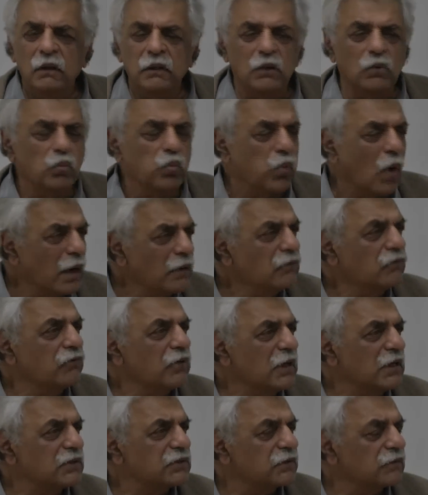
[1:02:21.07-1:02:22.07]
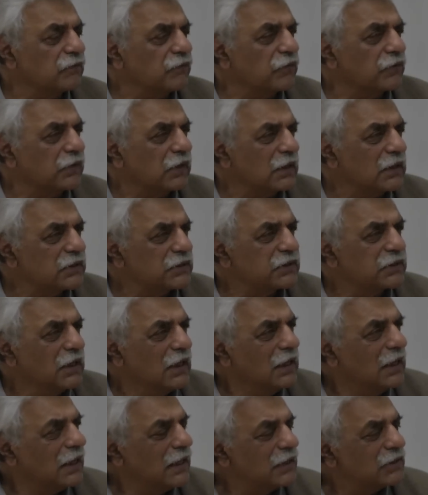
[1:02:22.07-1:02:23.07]
The one reason for this
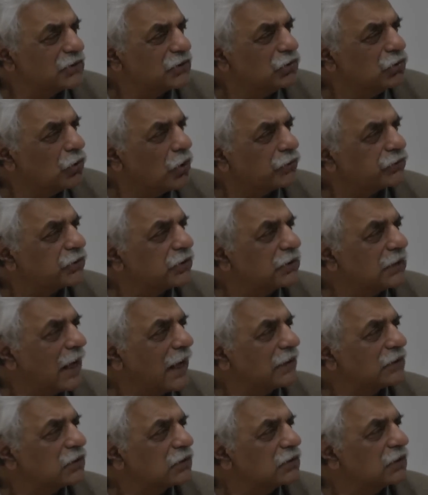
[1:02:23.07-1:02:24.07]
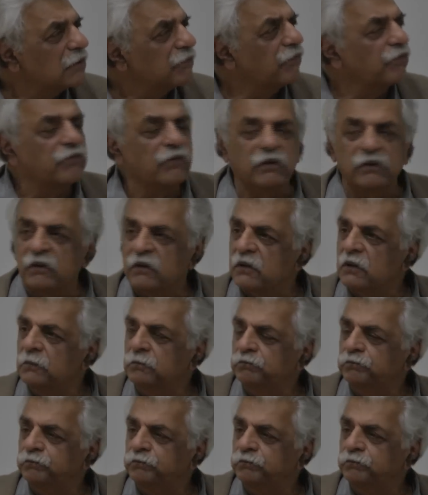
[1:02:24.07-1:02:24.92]
is not that different